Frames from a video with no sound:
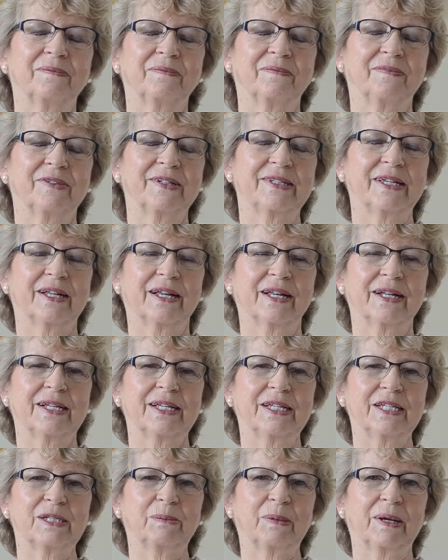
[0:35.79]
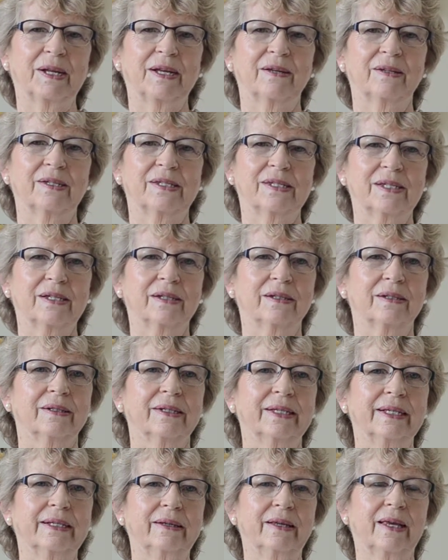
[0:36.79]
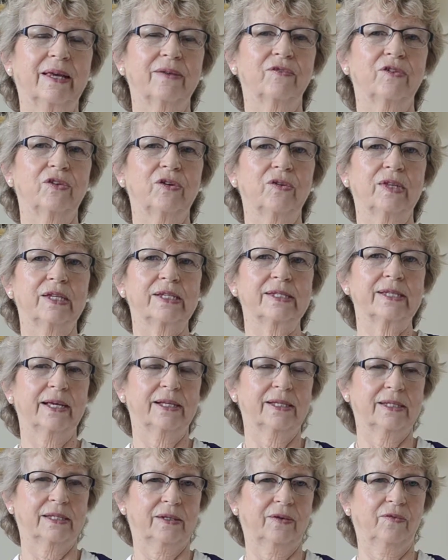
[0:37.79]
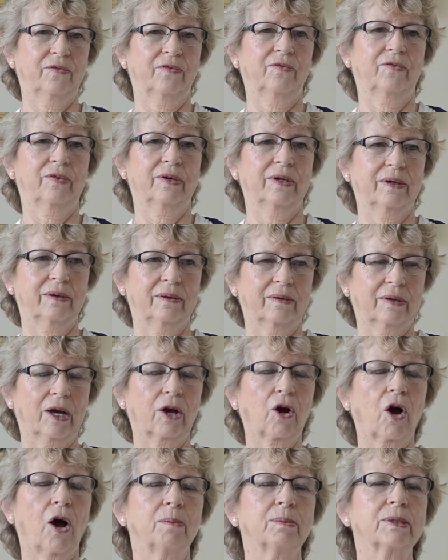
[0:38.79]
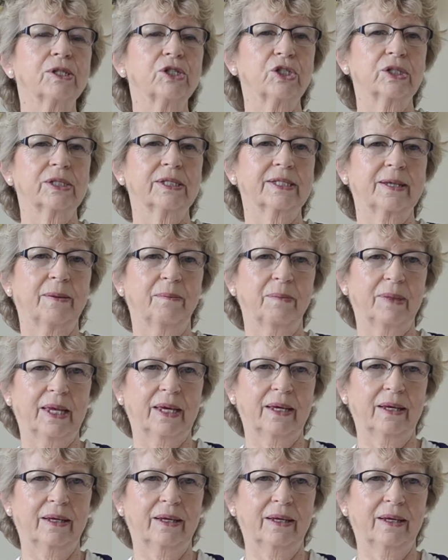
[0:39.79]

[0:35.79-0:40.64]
facilities, but it gives you the sense of accomplishing something.